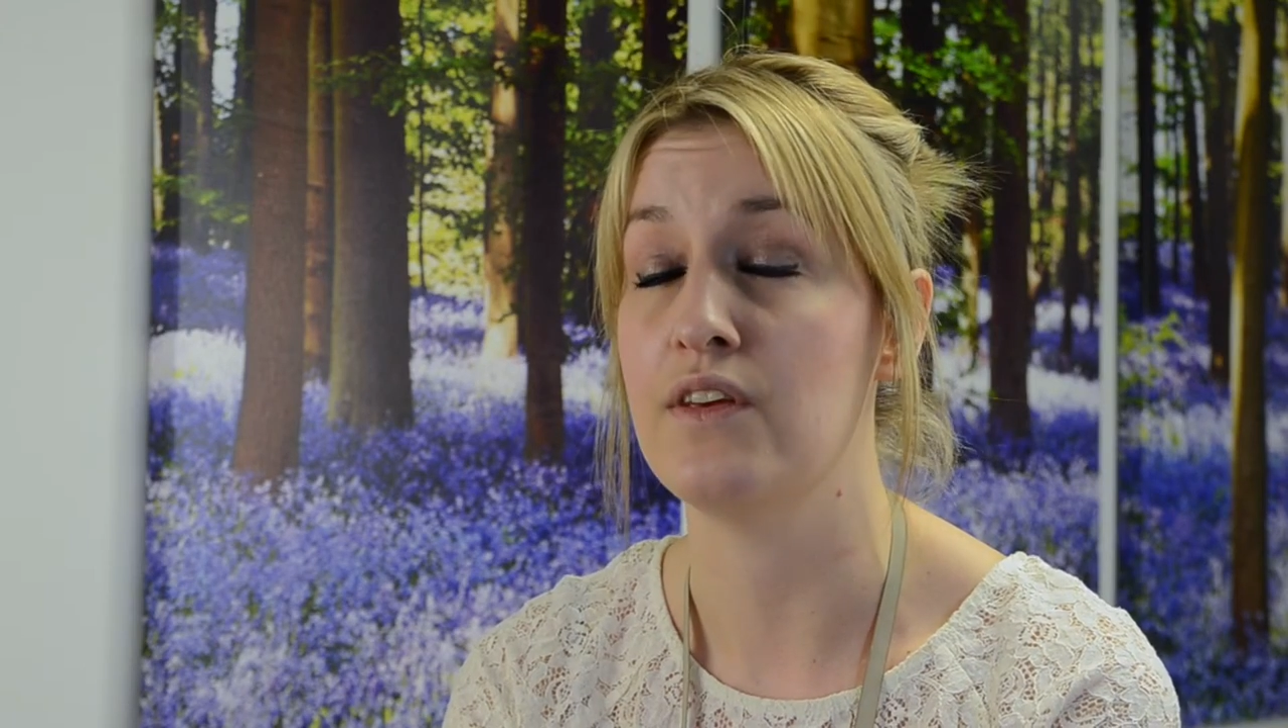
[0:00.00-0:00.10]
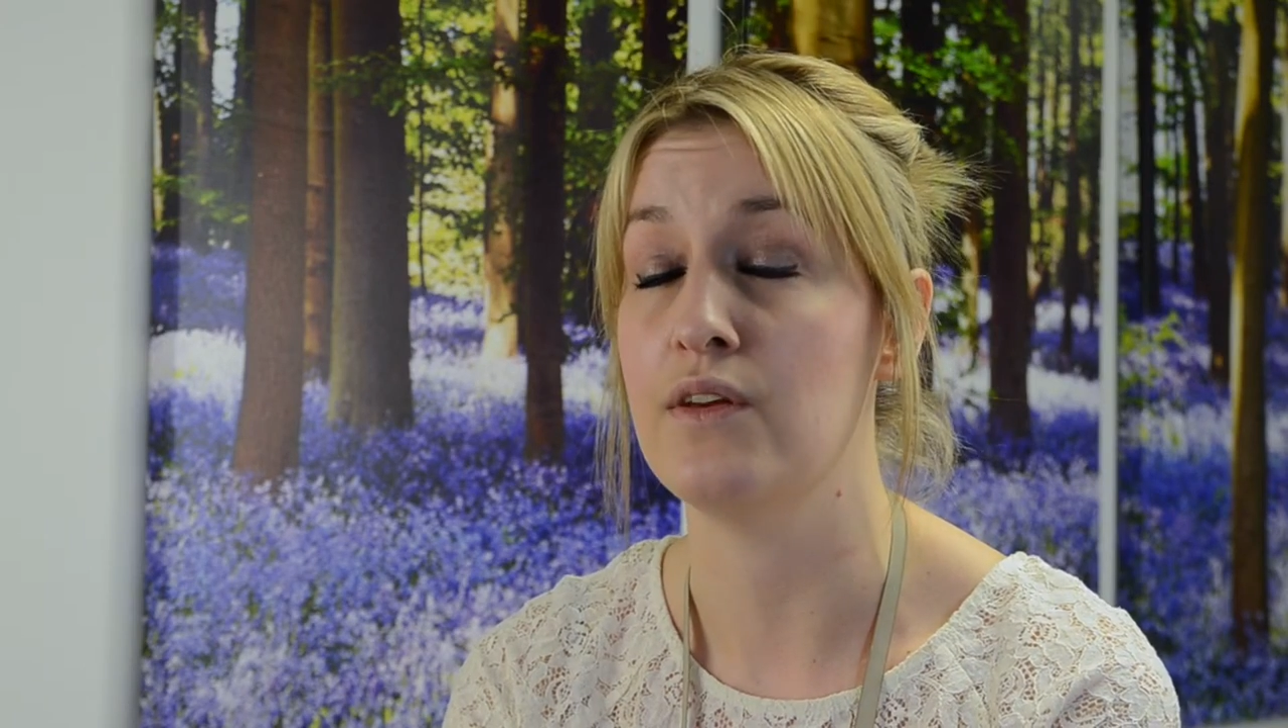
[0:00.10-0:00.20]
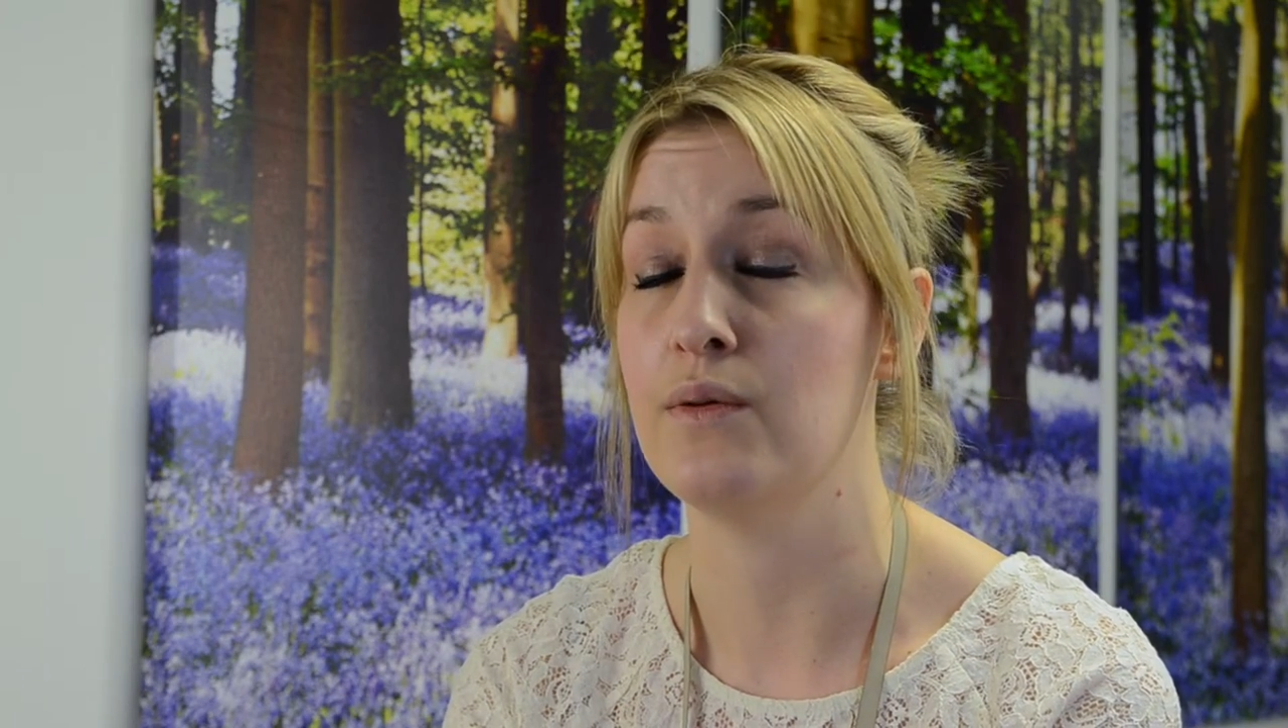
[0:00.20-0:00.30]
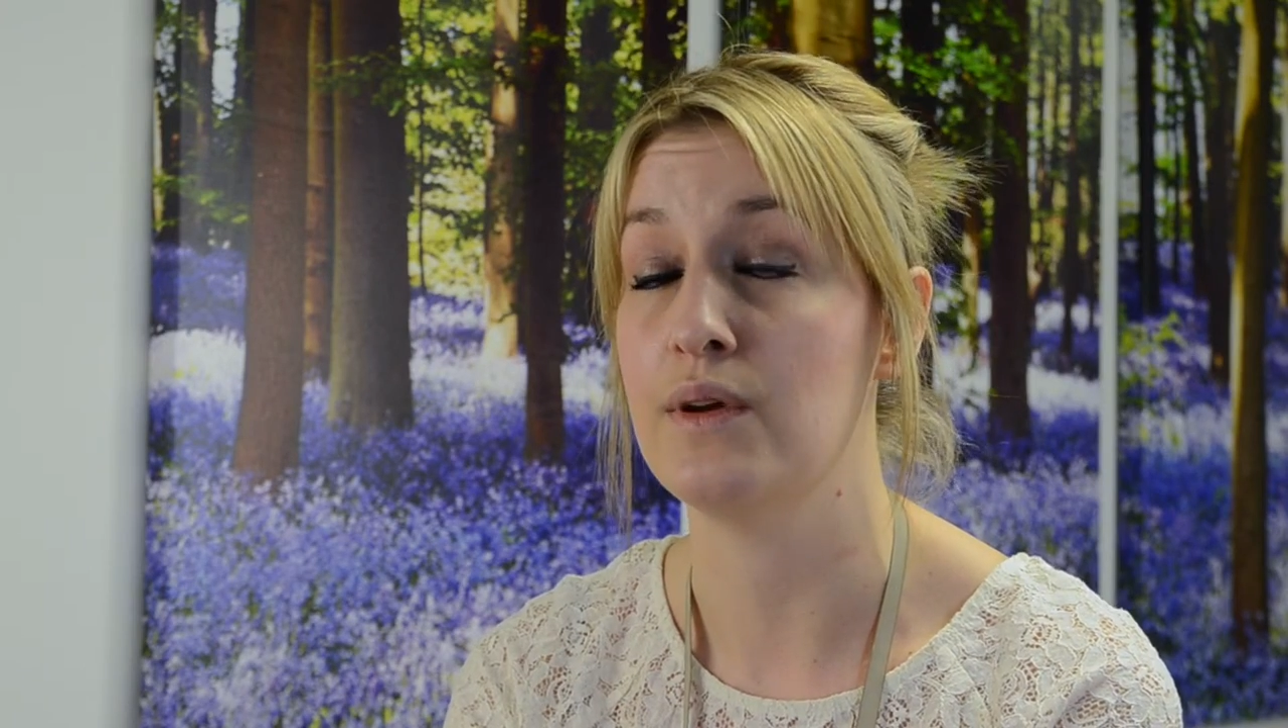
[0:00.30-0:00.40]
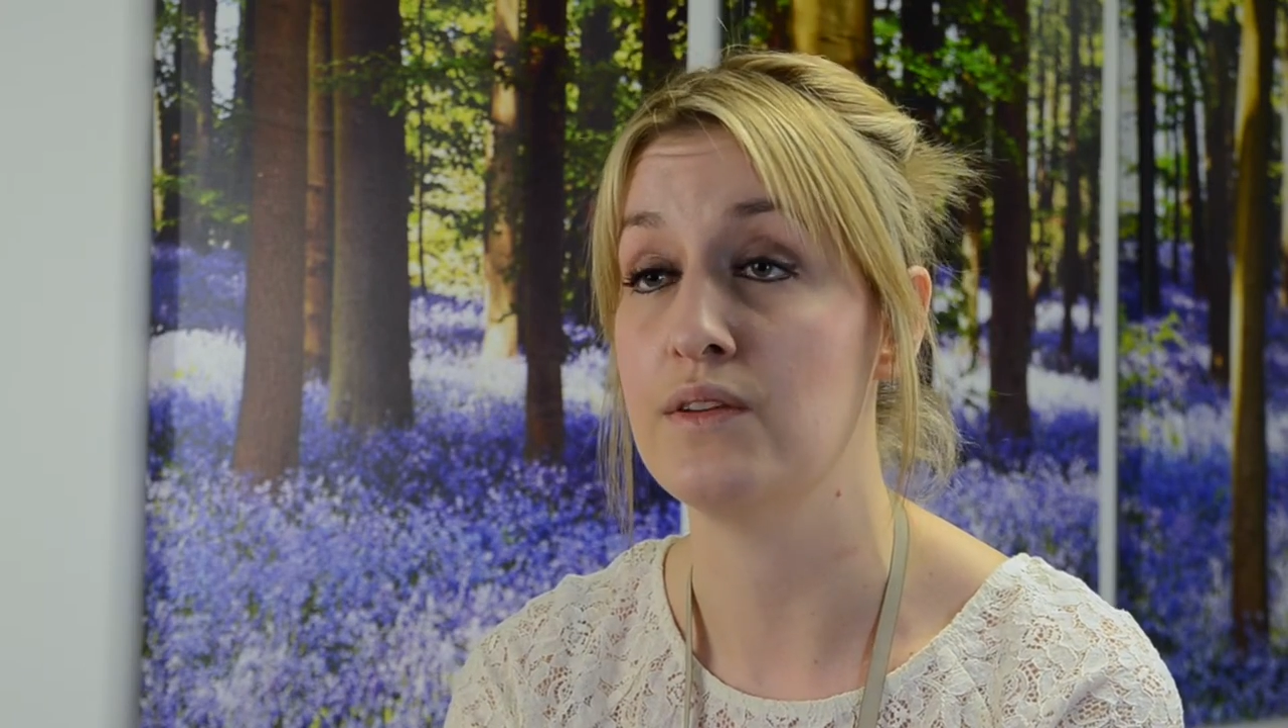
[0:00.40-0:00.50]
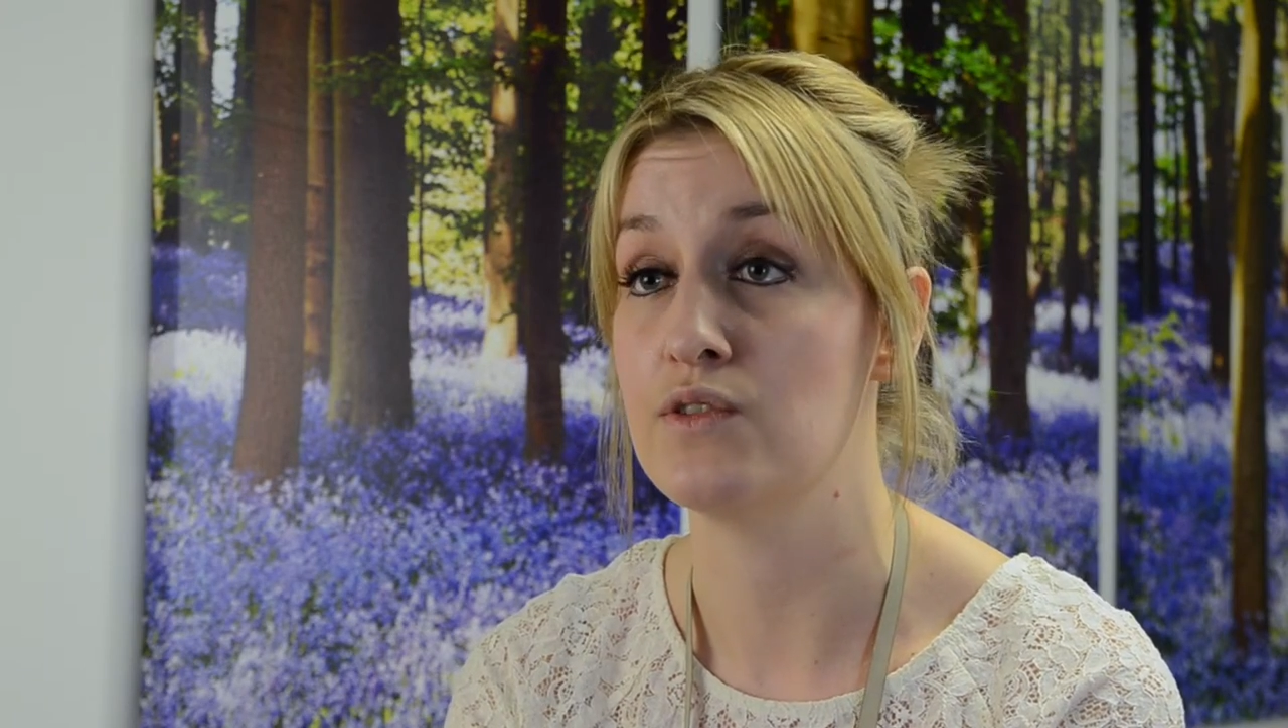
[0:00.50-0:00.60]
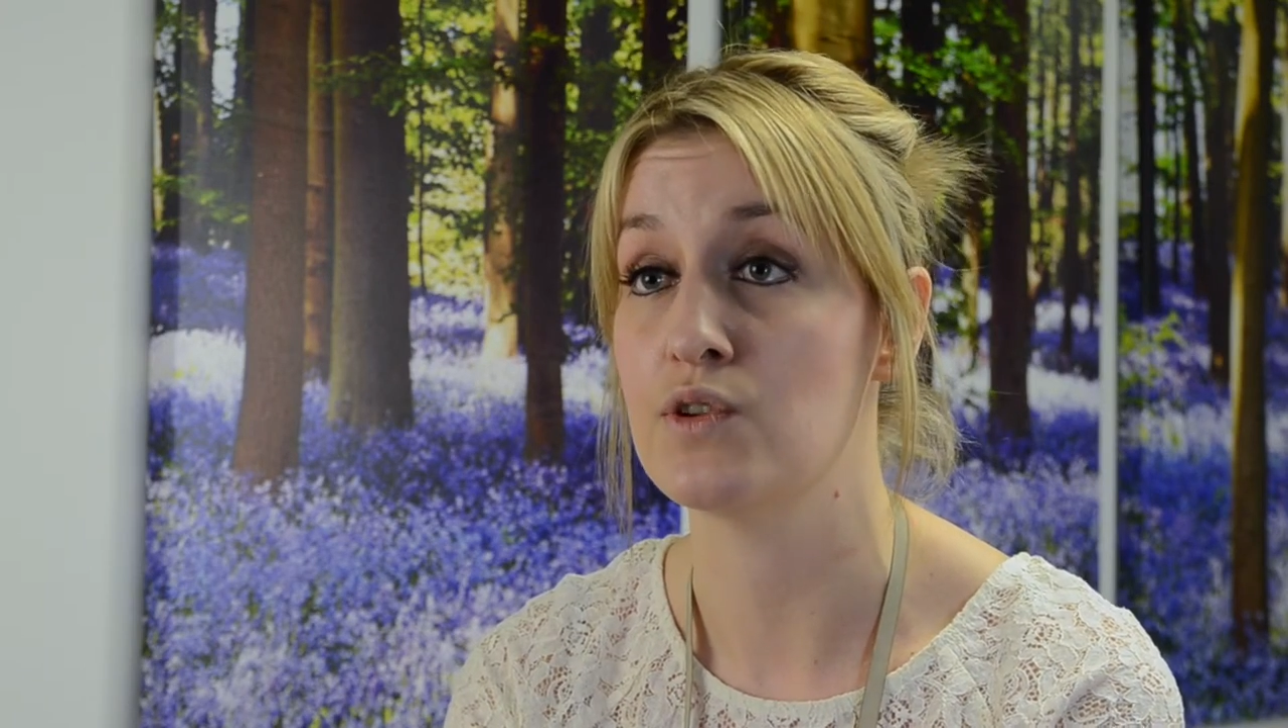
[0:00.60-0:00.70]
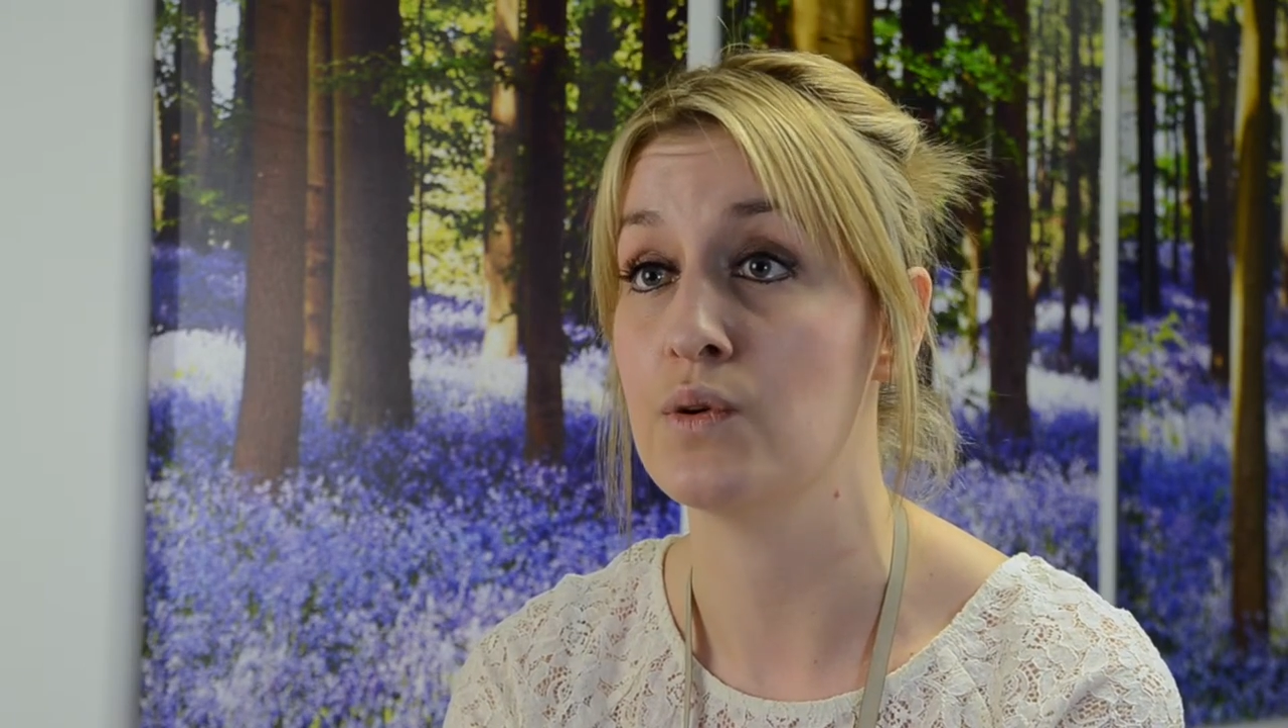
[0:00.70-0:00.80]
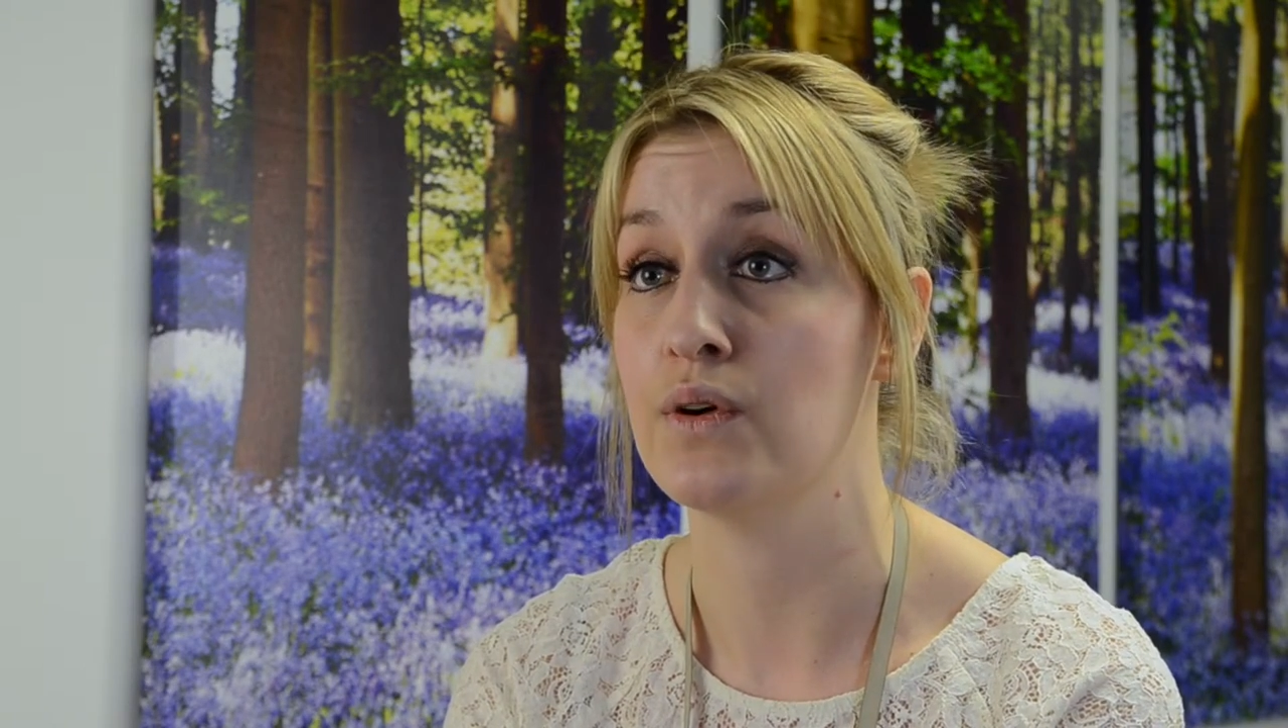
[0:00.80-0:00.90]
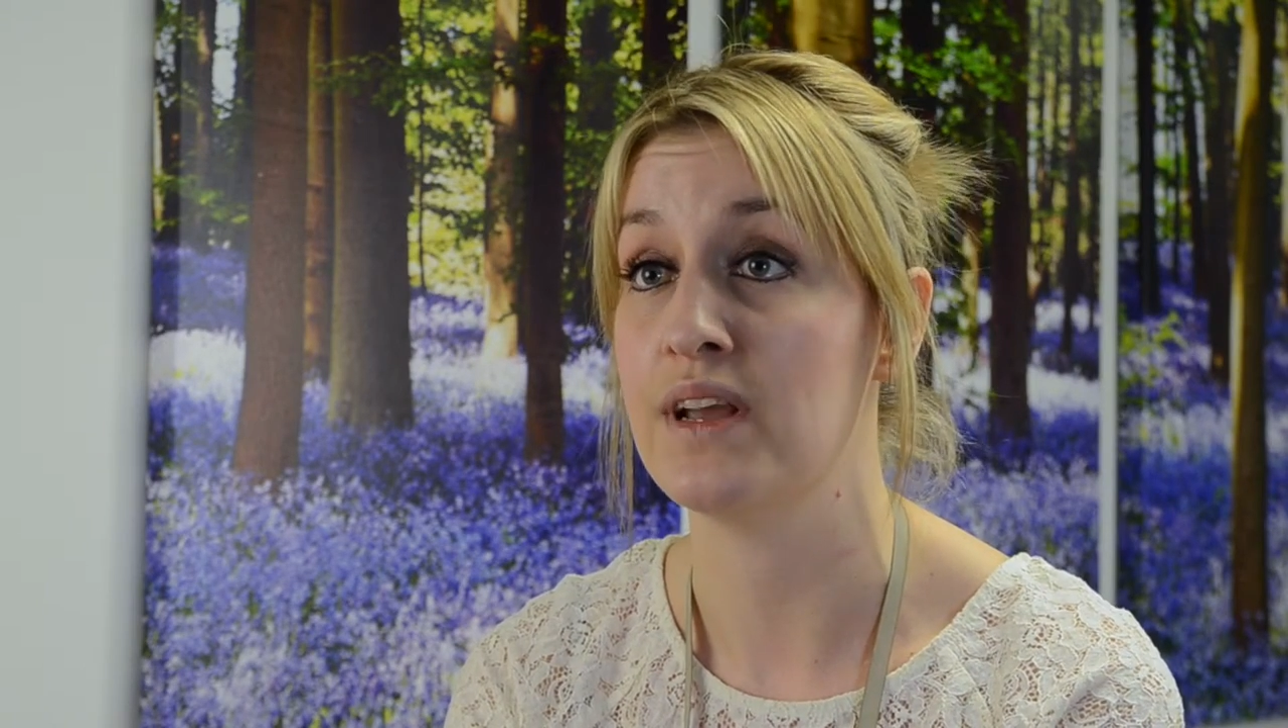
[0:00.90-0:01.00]
you
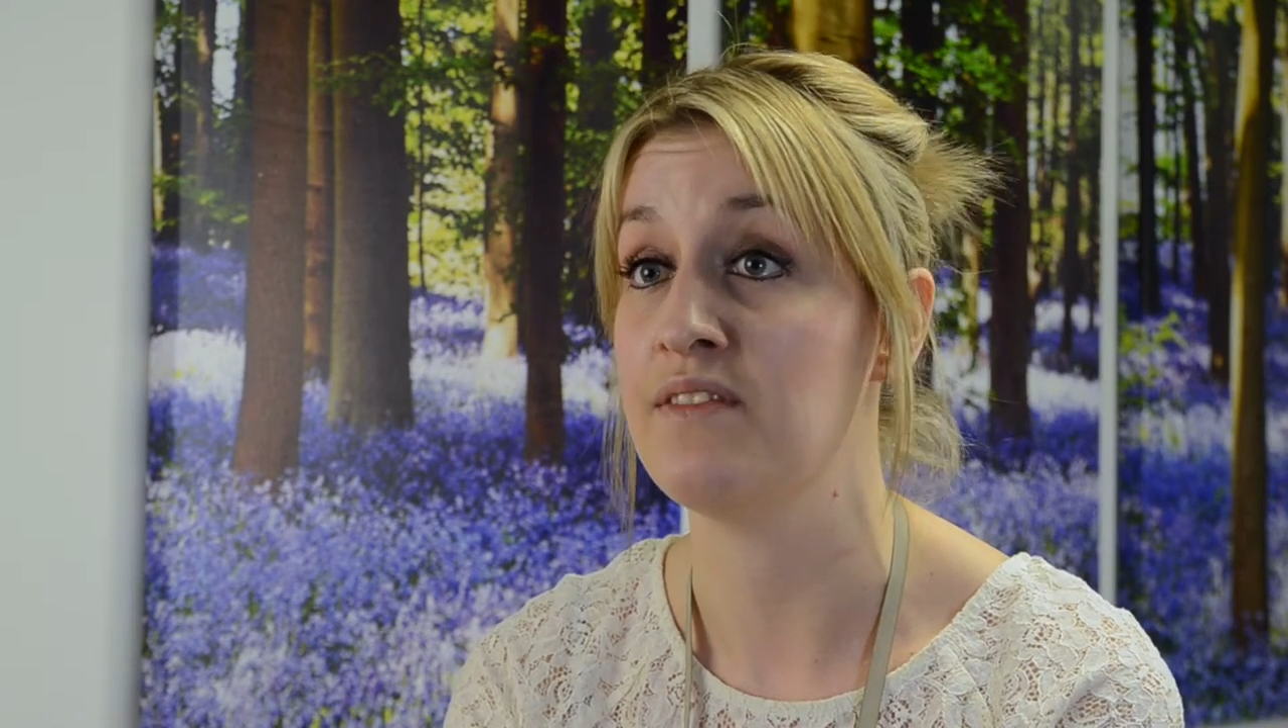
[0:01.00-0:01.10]
enjoy